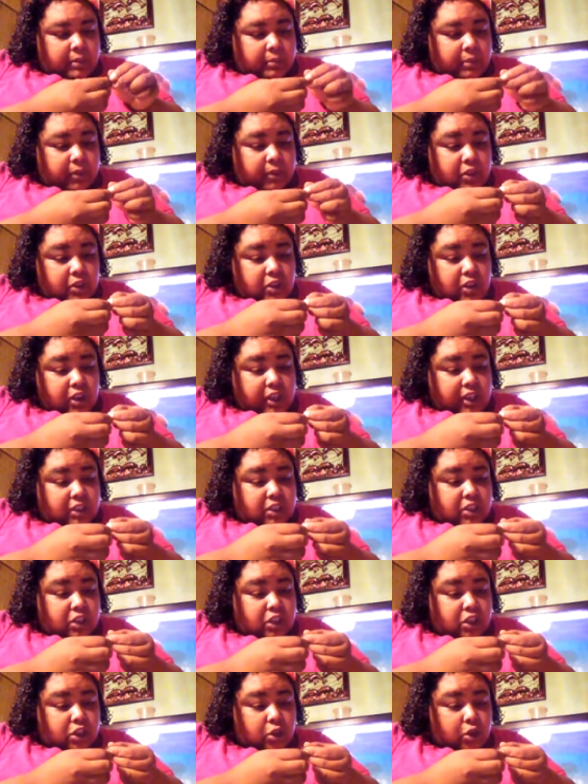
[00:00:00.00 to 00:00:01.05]
But when you look
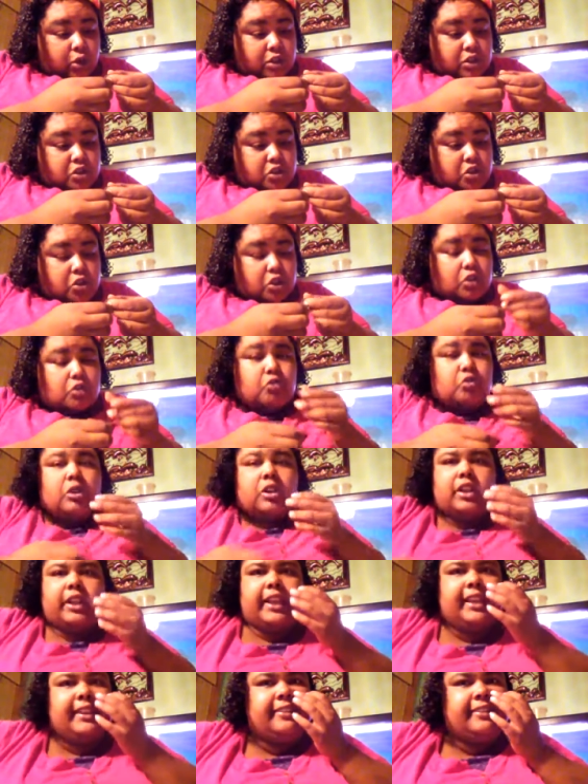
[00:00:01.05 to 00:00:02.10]
into yours, you can
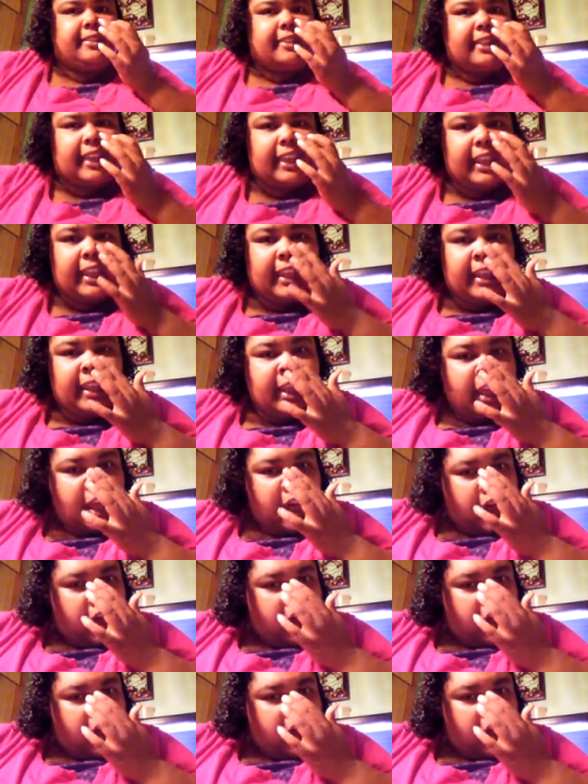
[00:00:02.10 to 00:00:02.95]
really see